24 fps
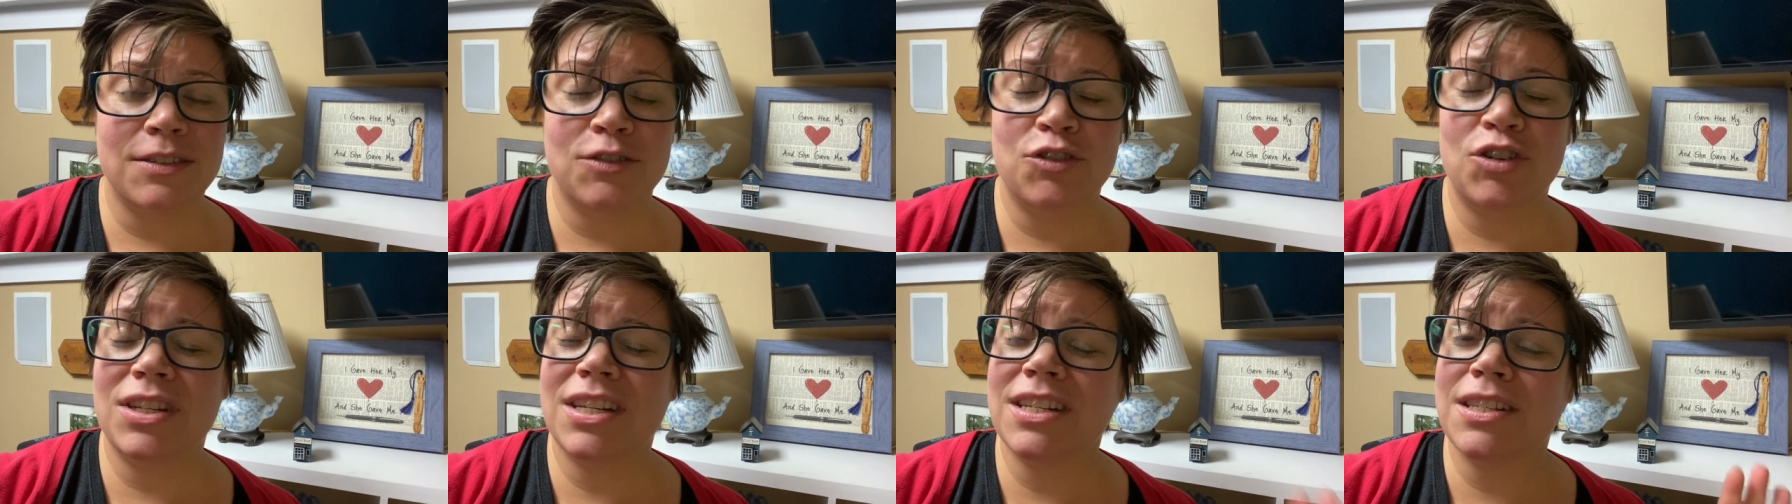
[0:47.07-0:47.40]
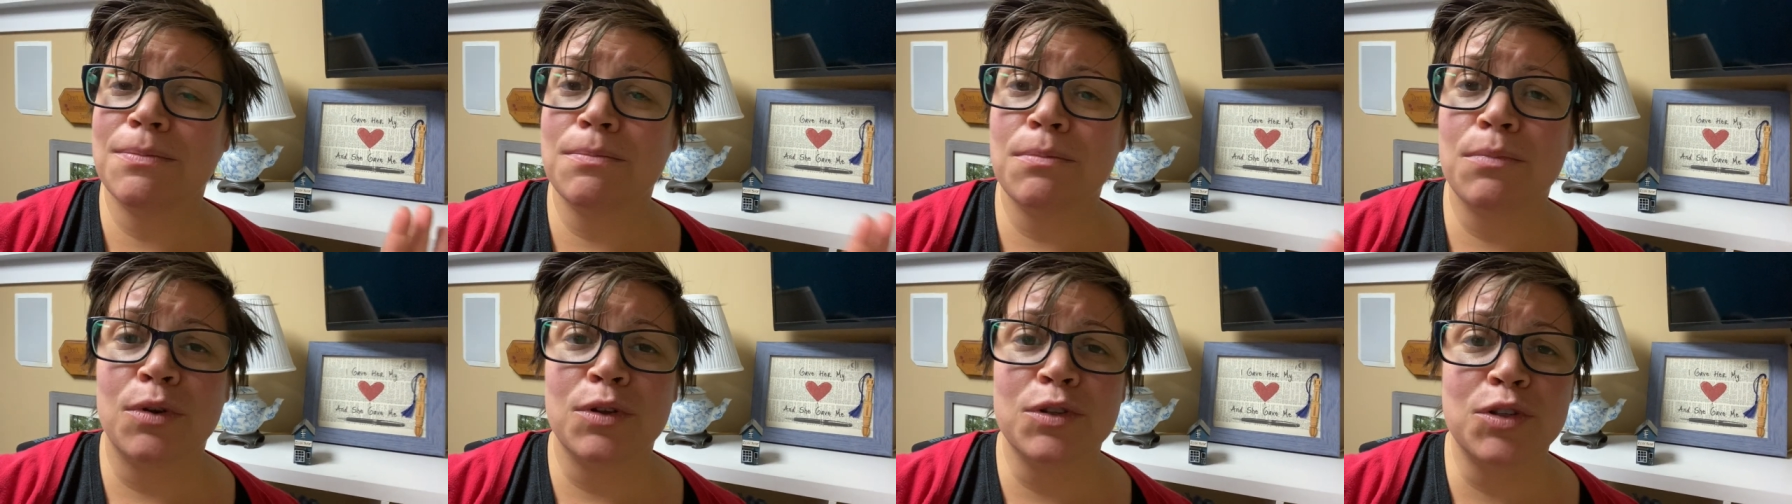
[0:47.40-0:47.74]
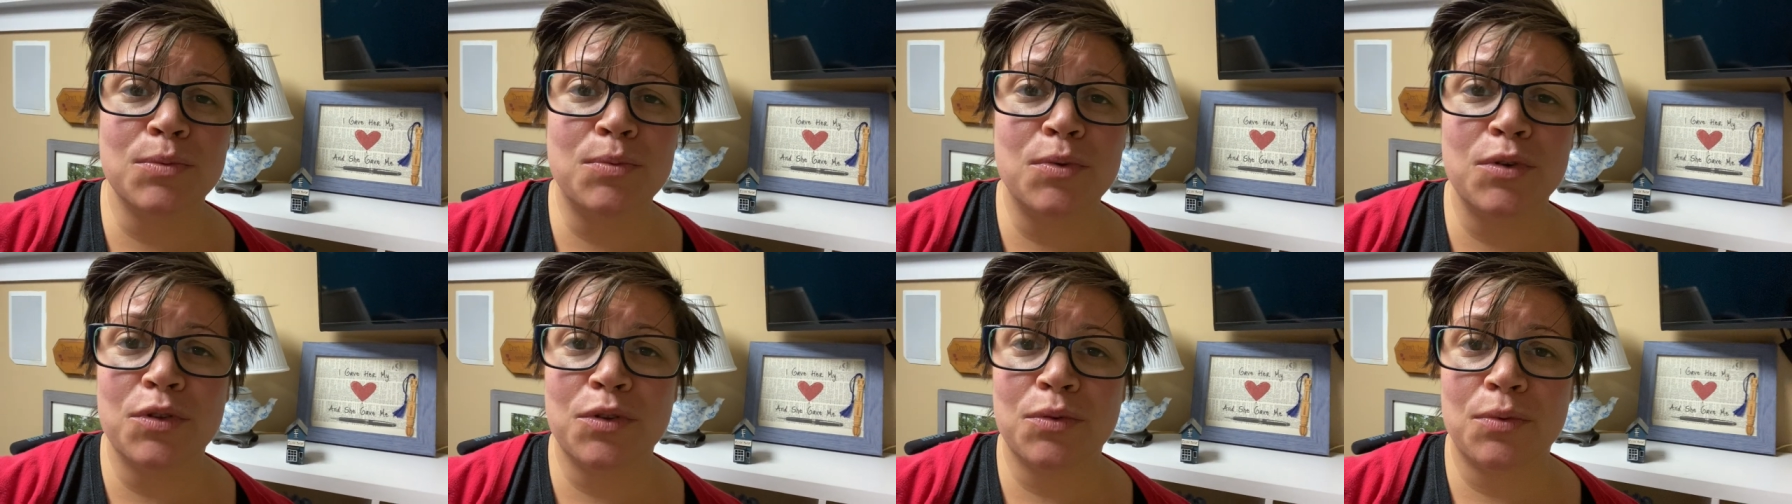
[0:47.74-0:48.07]
she does
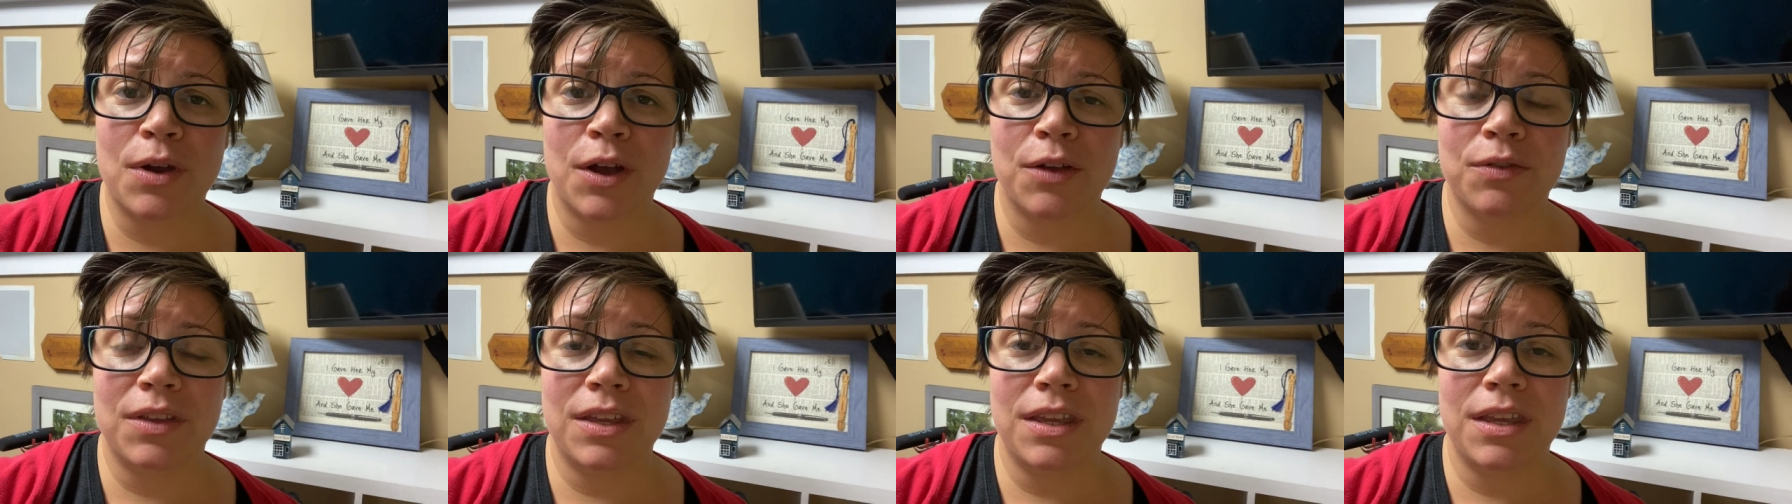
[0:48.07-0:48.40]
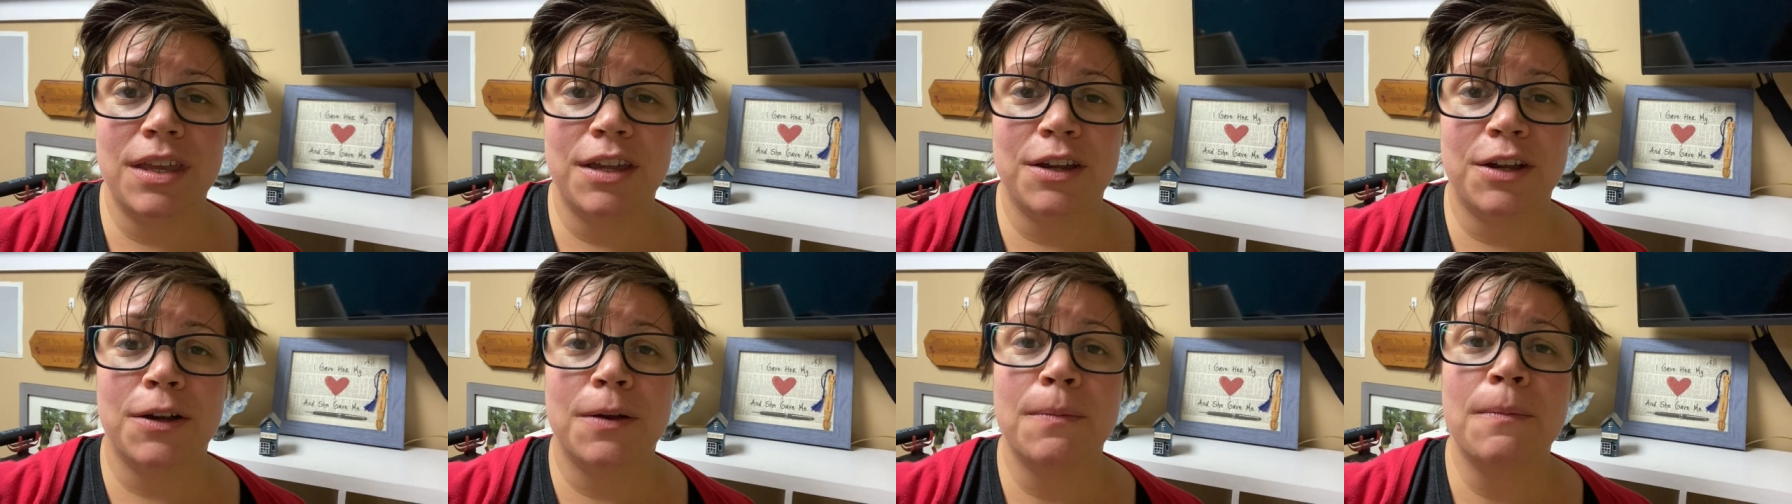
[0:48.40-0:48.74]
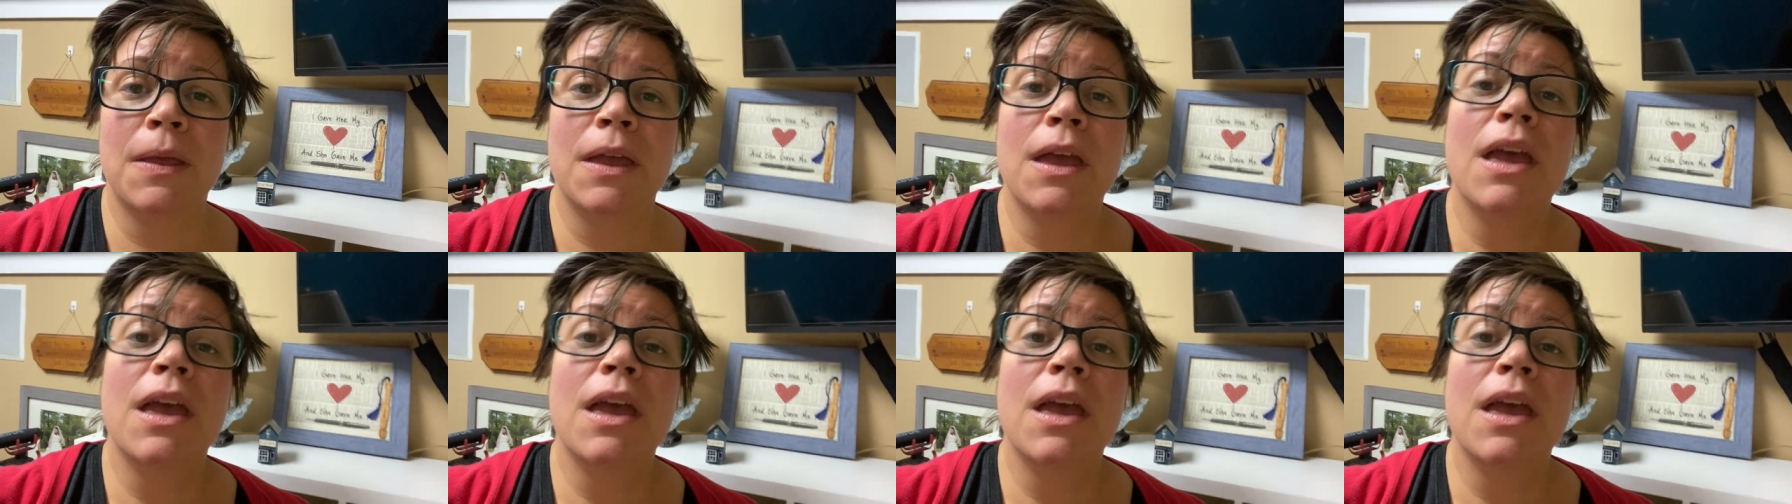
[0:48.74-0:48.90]
multiple throughout the year.